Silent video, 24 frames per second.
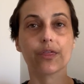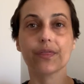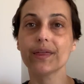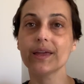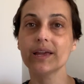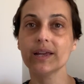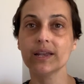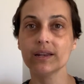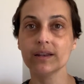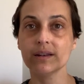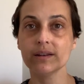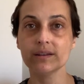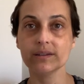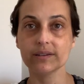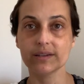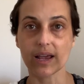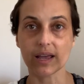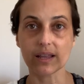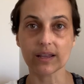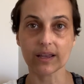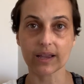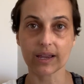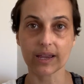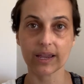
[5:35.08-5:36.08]
thin,
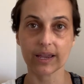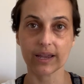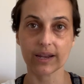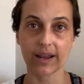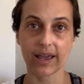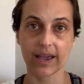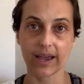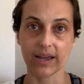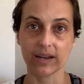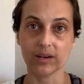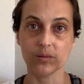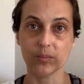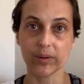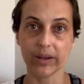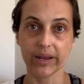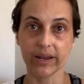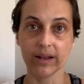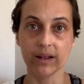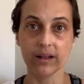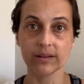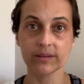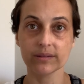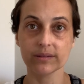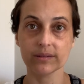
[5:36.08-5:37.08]
delicate
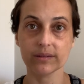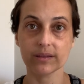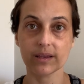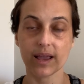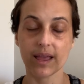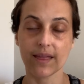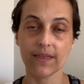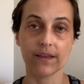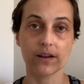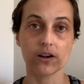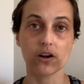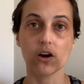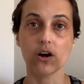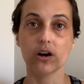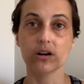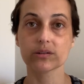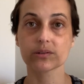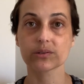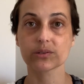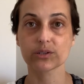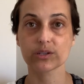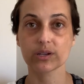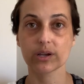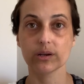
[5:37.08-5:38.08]
headbands, and then
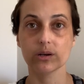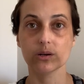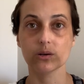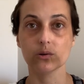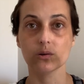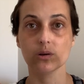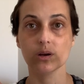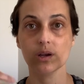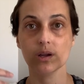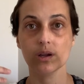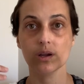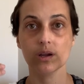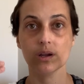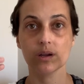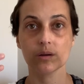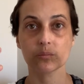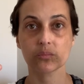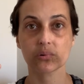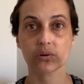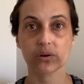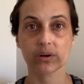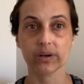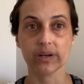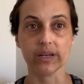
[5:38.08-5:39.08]
also
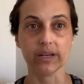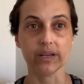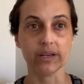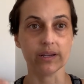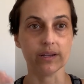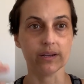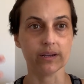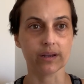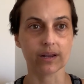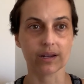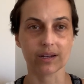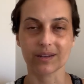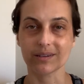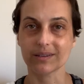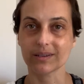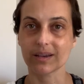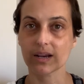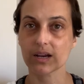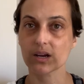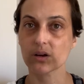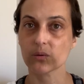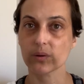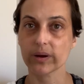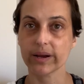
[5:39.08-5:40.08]
pretty kind of
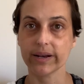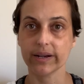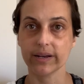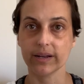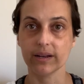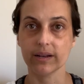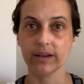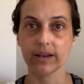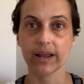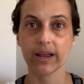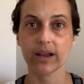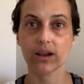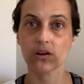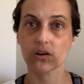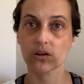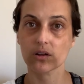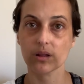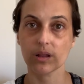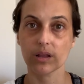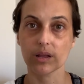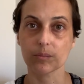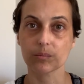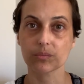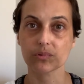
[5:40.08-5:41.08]
decorated hair
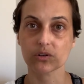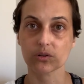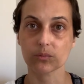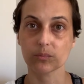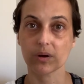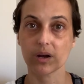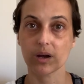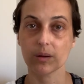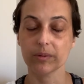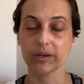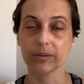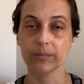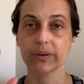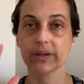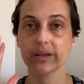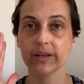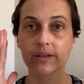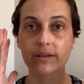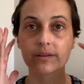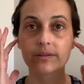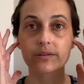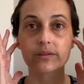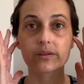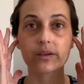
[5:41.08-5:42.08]
clips or bobby
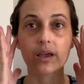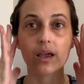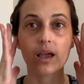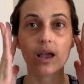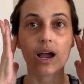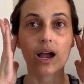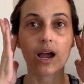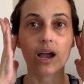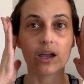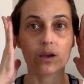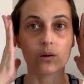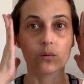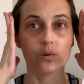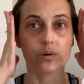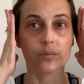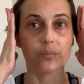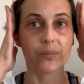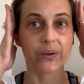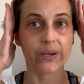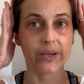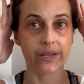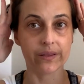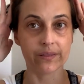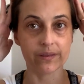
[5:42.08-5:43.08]
pins. I would
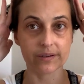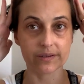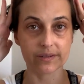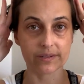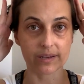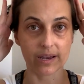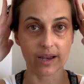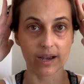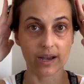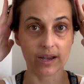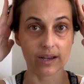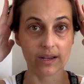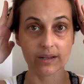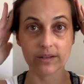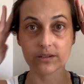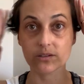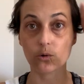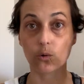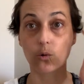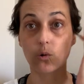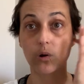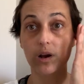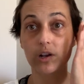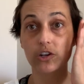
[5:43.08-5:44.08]
pin the sides,
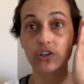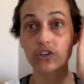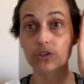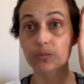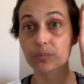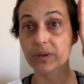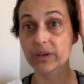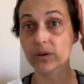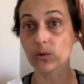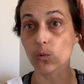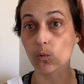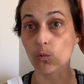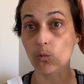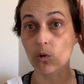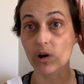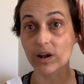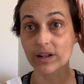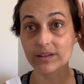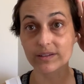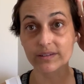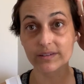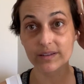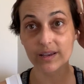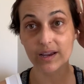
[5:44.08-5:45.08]
or I'd just pin
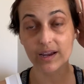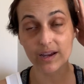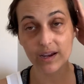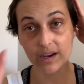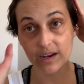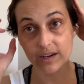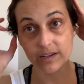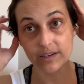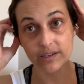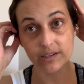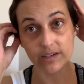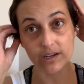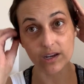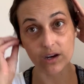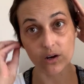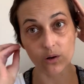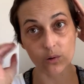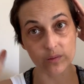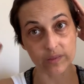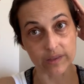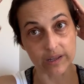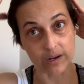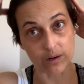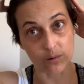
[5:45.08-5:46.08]
one side, you know,
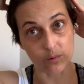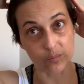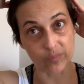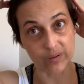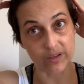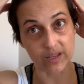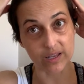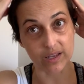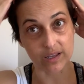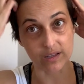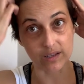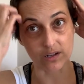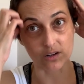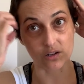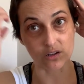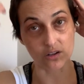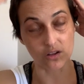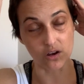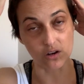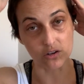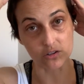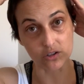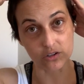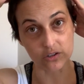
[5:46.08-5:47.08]
and then it would be like a little
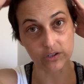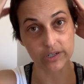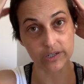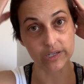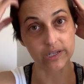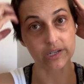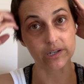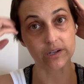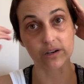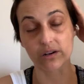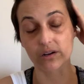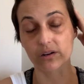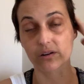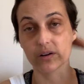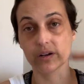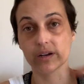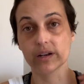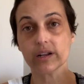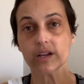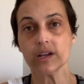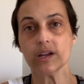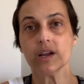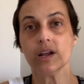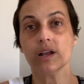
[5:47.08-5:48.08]
longer here.
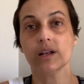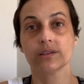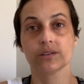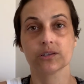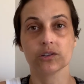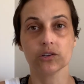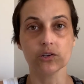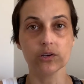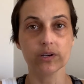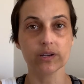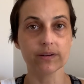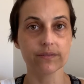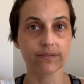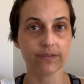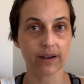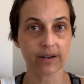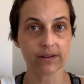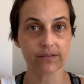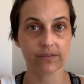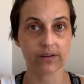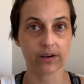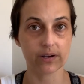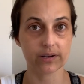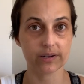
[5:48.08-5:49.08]
And so you can
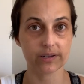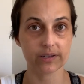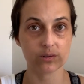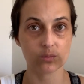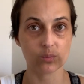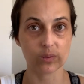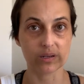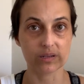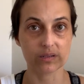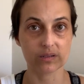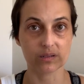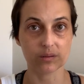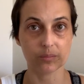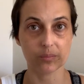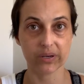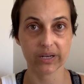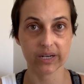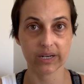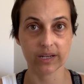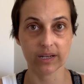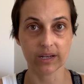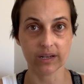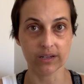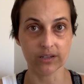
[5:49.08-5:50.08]
find various ways to
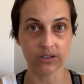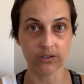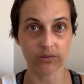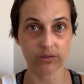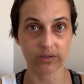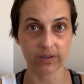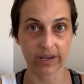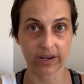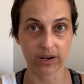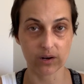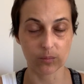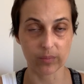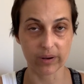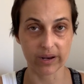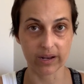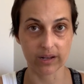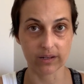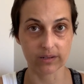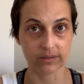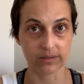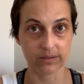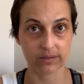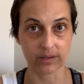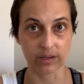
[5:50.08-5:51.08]
pin it and use hair
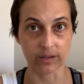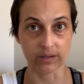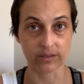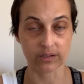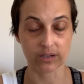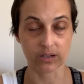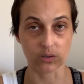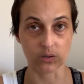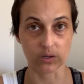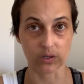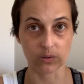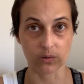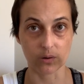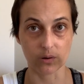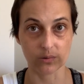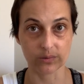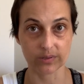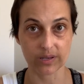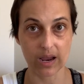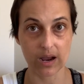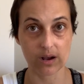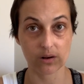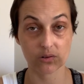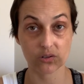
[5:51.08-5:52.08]
bands until it
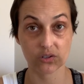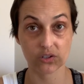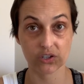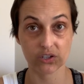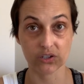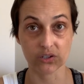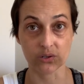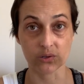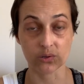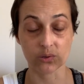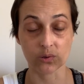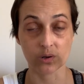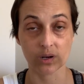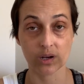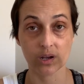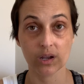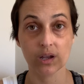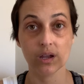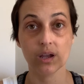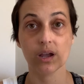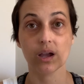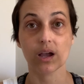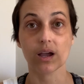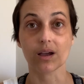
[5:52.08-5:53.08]
grows out to
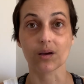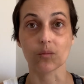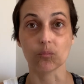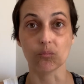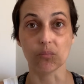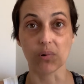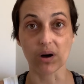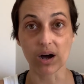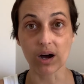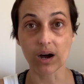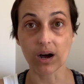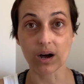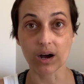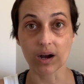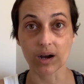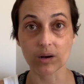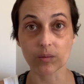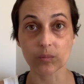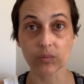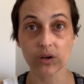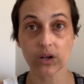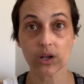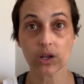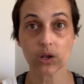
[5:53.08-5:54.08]
a
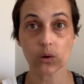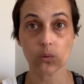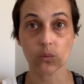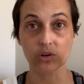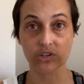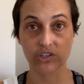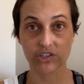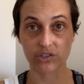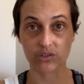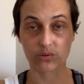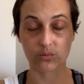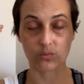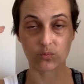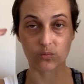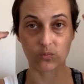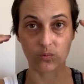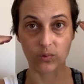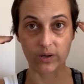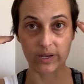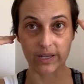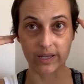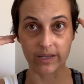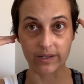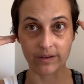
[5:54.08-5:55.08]
bob, which is
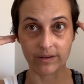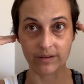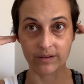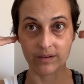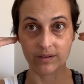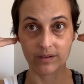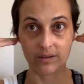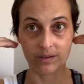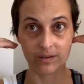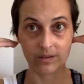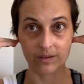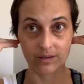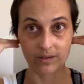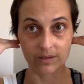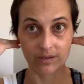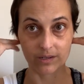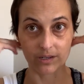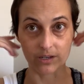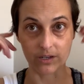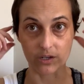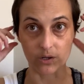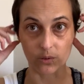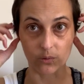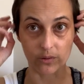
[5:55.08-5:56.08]
when,
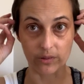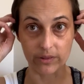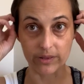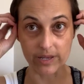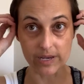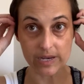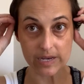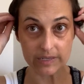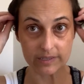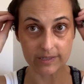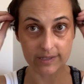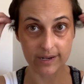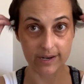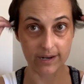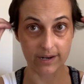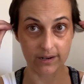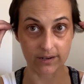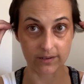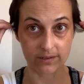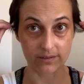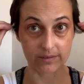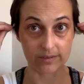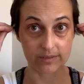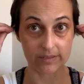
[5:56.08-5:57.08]
you know, these
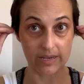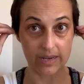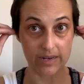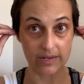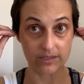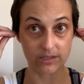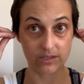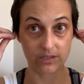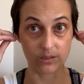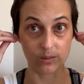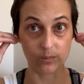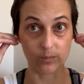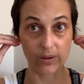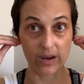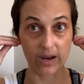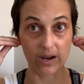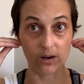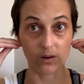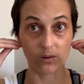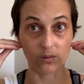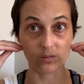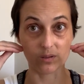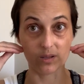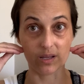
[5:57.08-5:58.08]
hairs get to
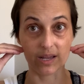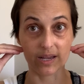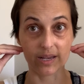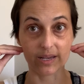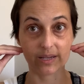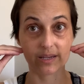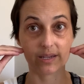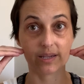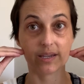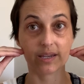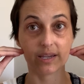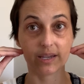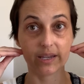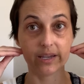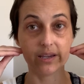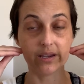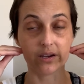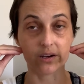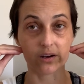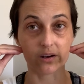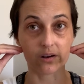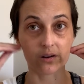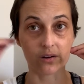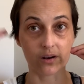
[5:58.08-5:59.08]
about like
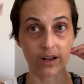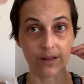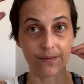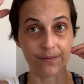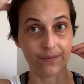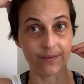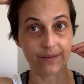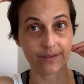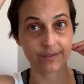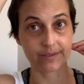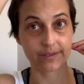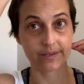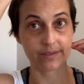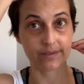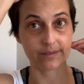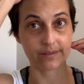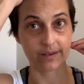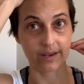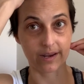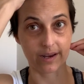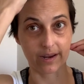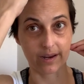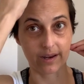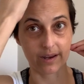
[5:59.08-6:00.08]
here, and this
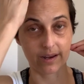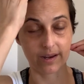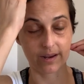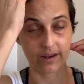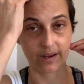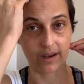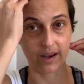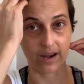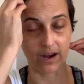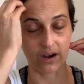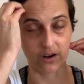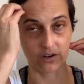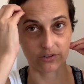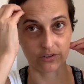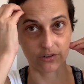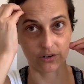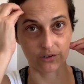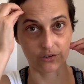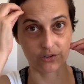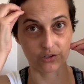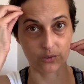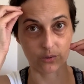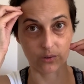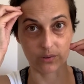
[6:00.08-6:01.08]
hair
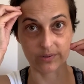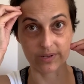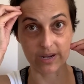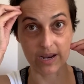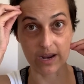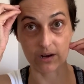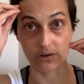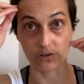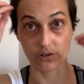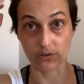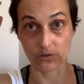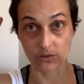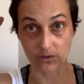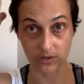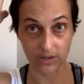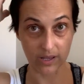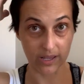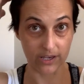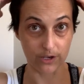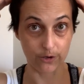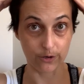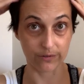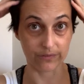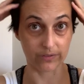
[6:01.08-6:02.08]
starts to grow down. You'll look
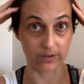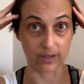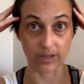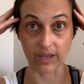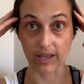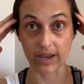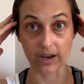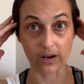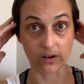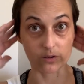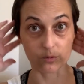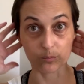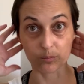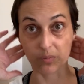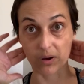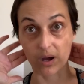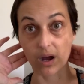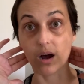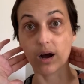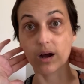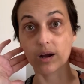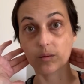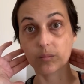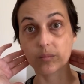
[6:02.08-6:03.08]
like you have a layered
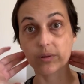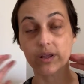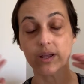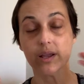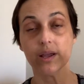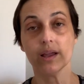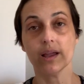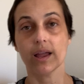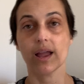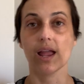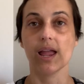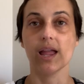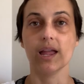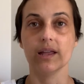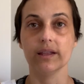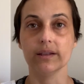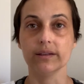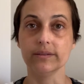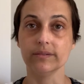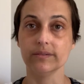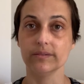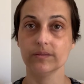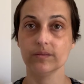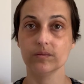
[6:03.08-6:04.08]
bob.
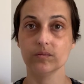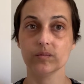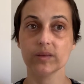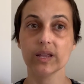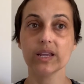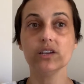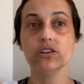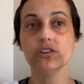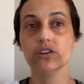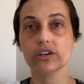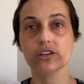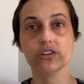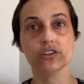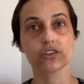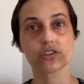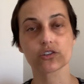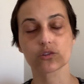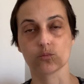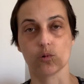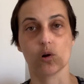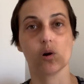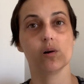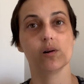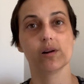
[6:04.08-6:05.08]
And then you can
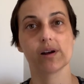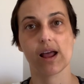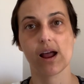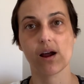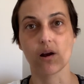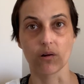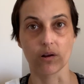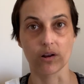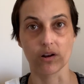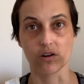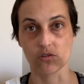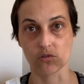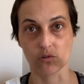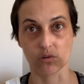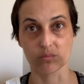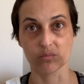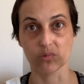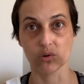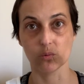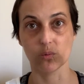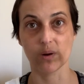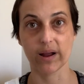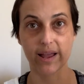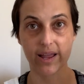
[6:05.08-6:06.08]
just grow it out in a
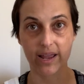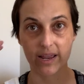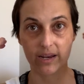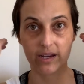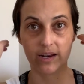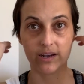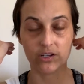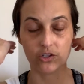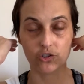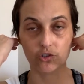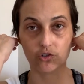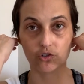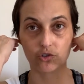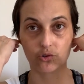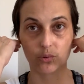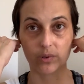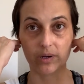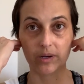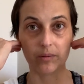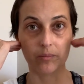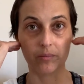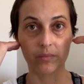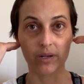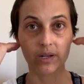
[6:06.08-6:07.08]
normal way, and you
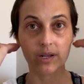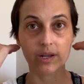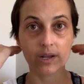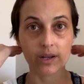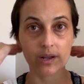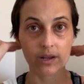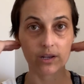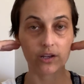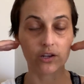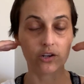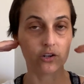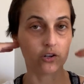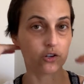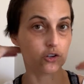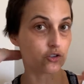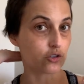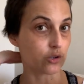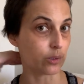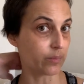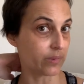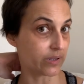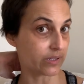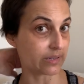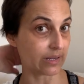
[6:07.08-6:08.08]
trim, you know, you
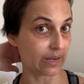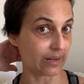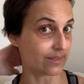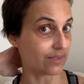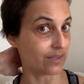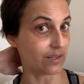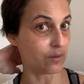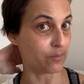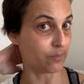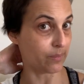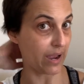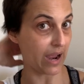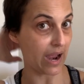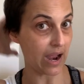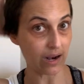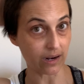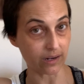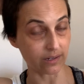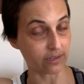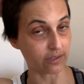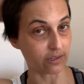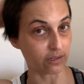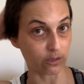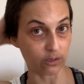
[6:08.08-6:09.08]
trim the sides and the back
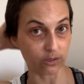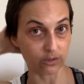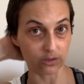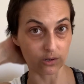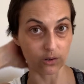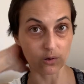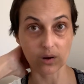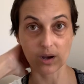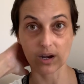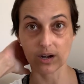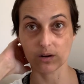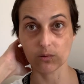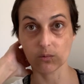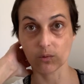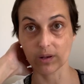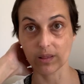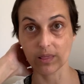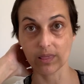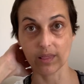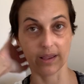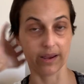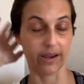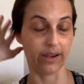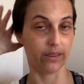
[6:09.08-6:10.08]
until it's all kind of
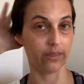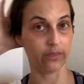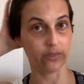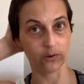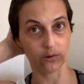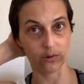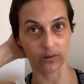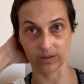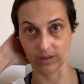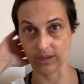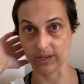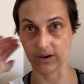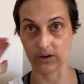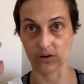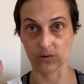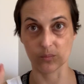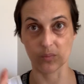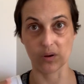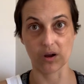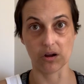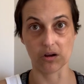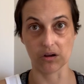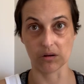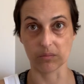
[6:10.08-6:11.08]
one length or a layered
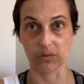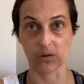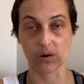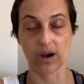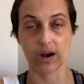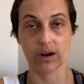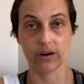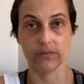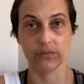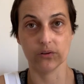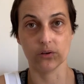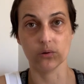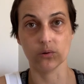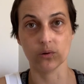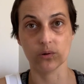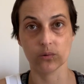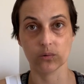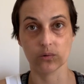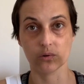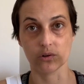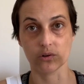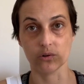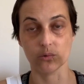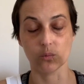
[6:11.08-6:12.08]
bob or however
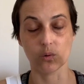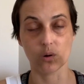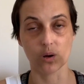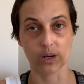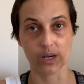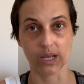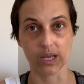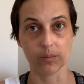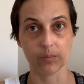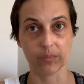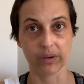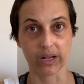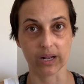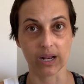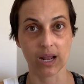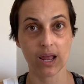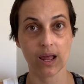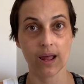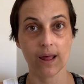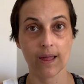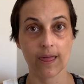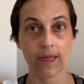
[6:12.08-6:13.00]
you want it. But